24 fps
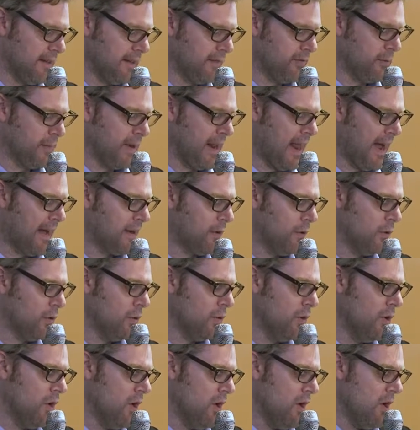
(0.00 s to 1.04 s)
from the
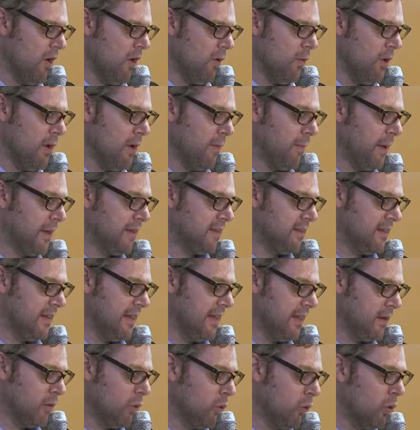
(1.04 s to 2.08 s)
Lacanal, were basically
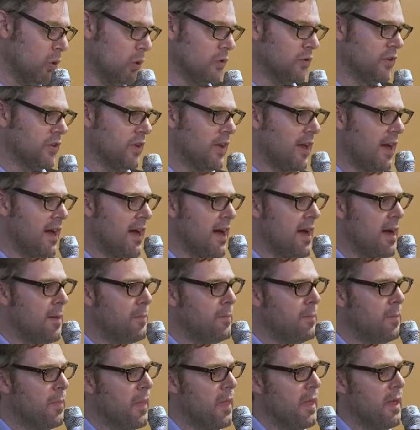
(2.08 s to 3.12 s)
ignored.
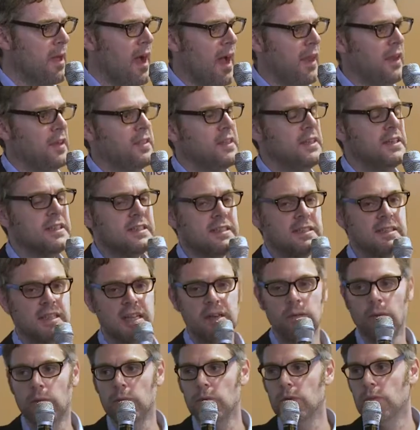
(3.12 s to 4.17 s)
And I think this is
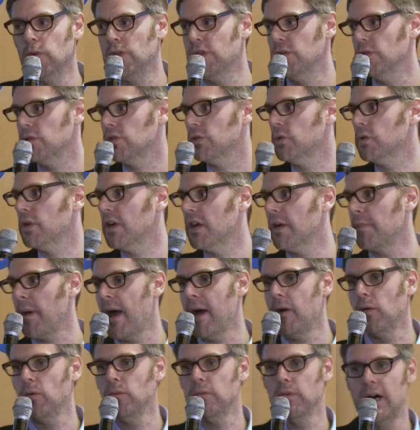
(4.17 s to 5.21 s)
it. When you were talking
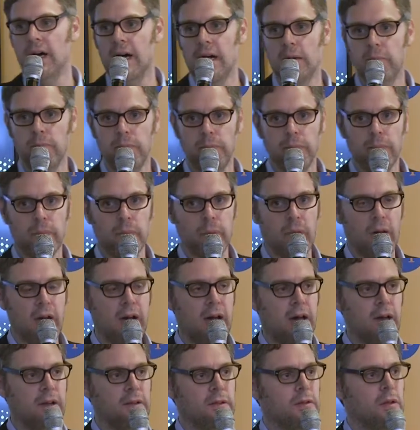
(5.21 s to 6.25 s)
about,
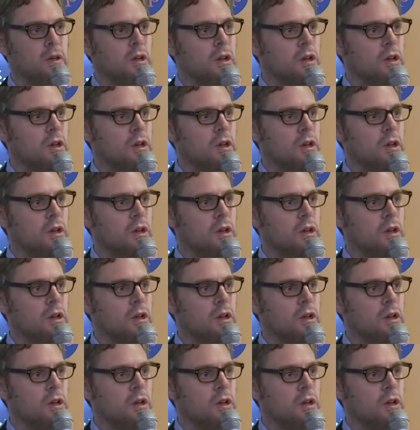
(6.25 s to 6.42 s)
I